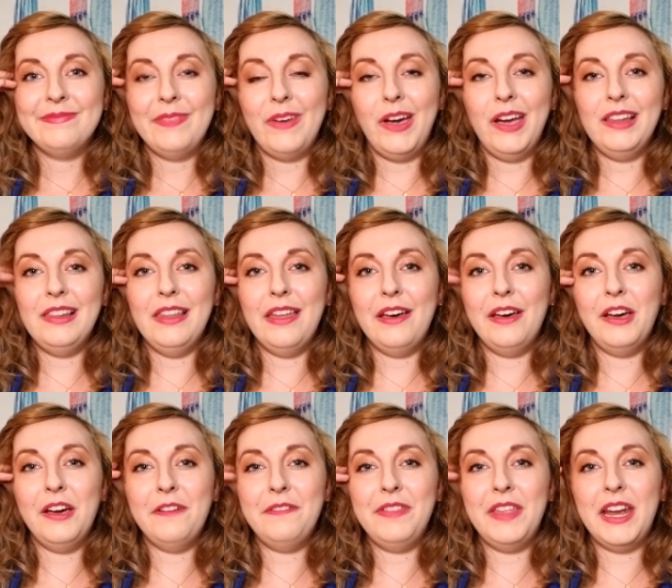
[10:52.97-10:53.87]
I
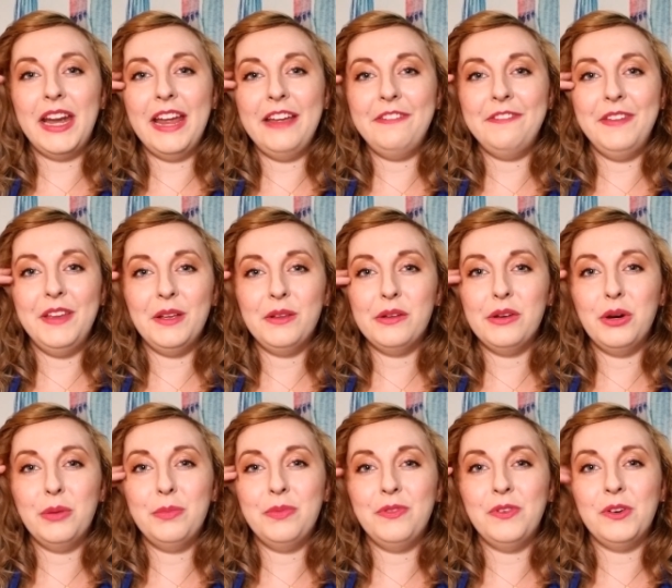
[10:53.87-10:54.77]
love that I feel
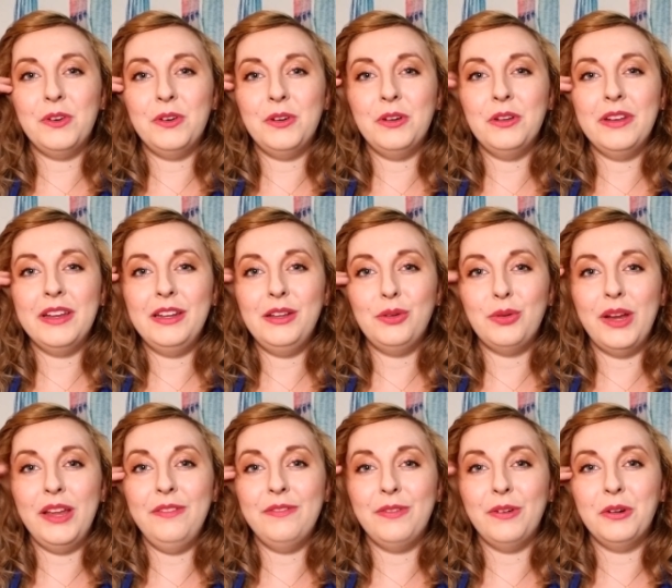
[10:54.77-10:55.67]
hopeful and
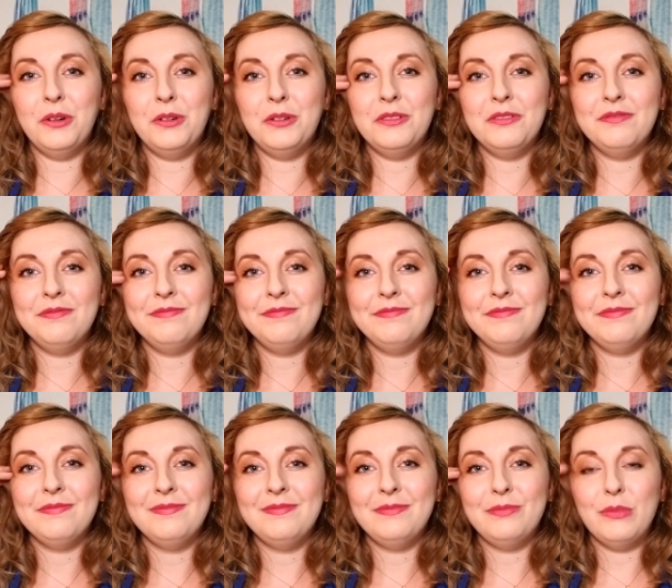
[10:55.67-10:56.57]
grateful
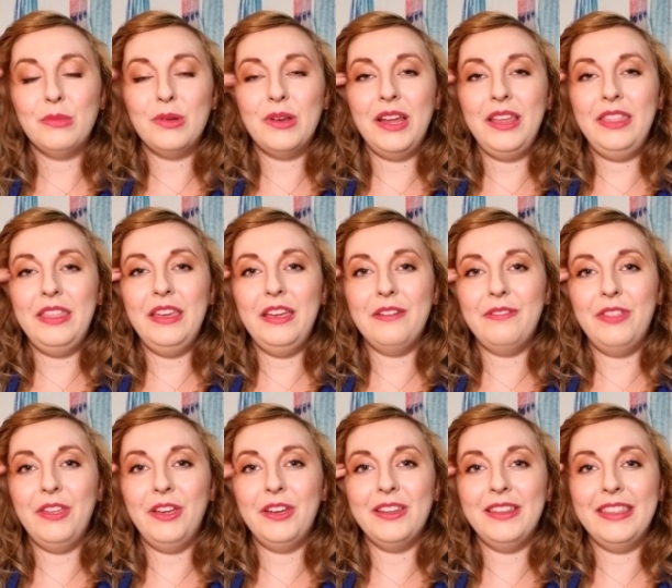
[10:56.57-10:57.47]
when I think of
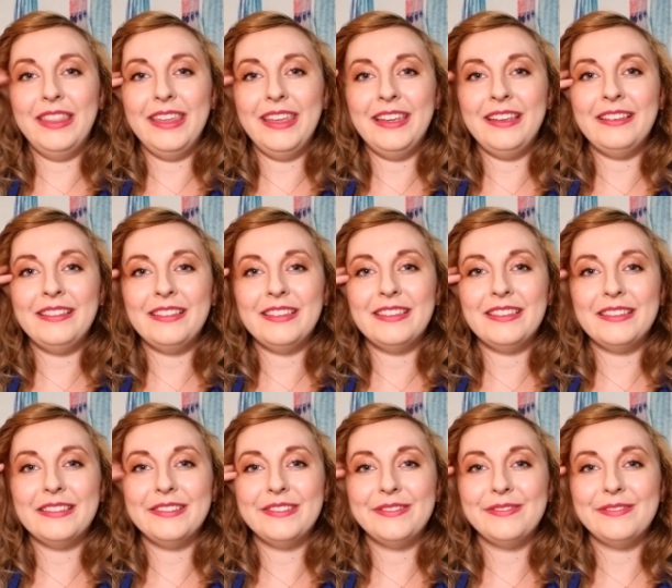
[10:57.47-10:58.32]
the good things.